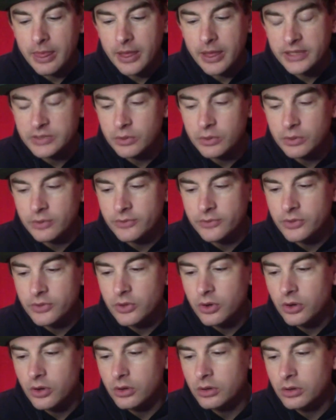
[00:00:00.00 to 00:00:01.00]
It's what I've
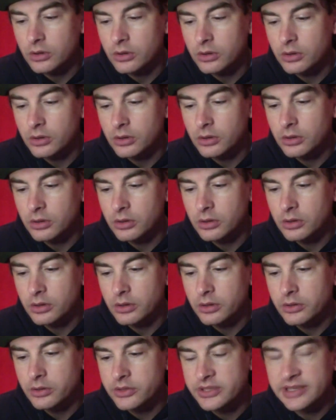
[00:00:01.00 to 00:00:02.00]
got
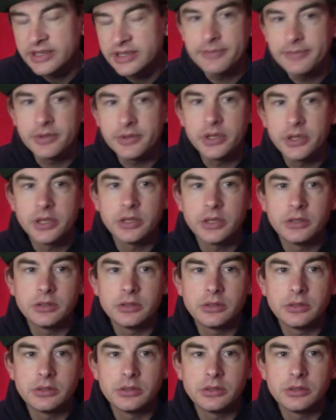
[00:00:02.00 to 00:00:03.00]
to level at
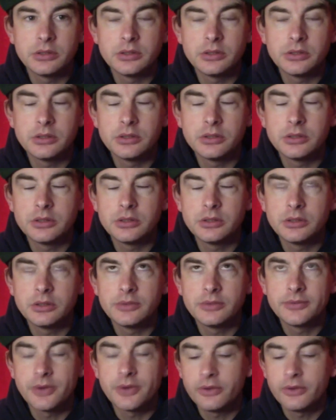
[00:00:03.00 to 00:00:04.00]

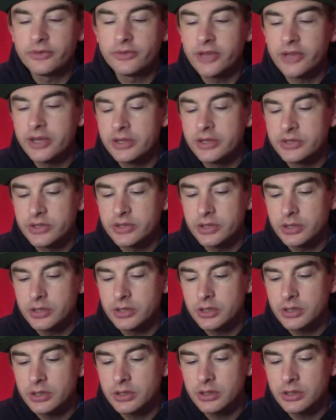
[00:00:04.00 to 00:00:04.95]
510 is that